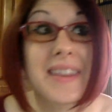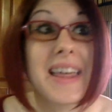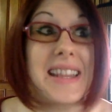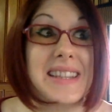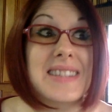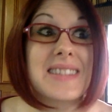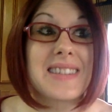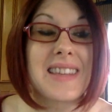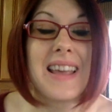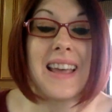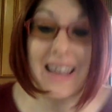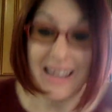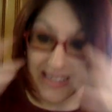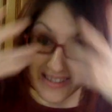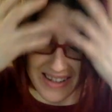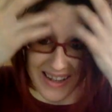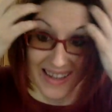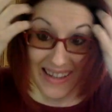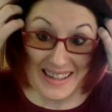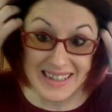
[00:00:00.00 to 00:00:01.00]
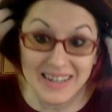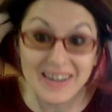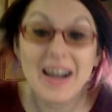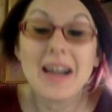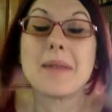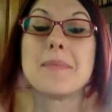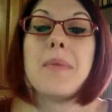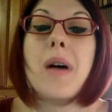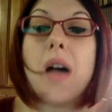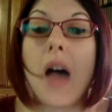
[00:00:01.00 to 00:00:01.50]
That's so you know,
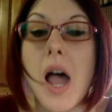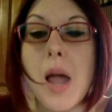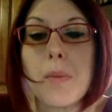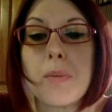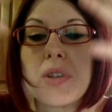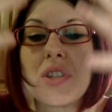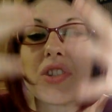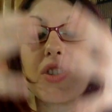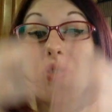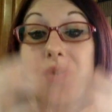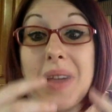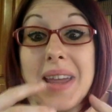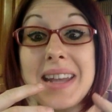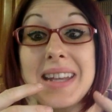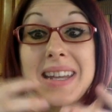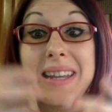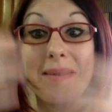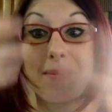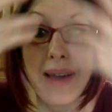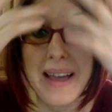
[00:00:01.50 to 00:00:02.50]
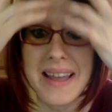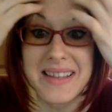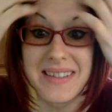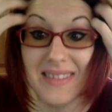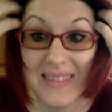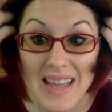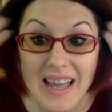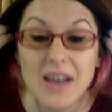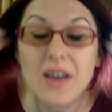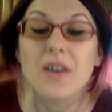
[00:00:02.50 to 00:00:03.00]
I'm I'm restraining
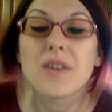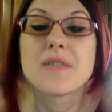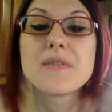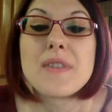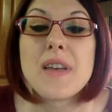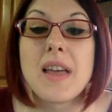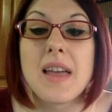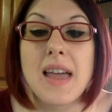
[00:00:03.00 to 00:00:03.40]
myself,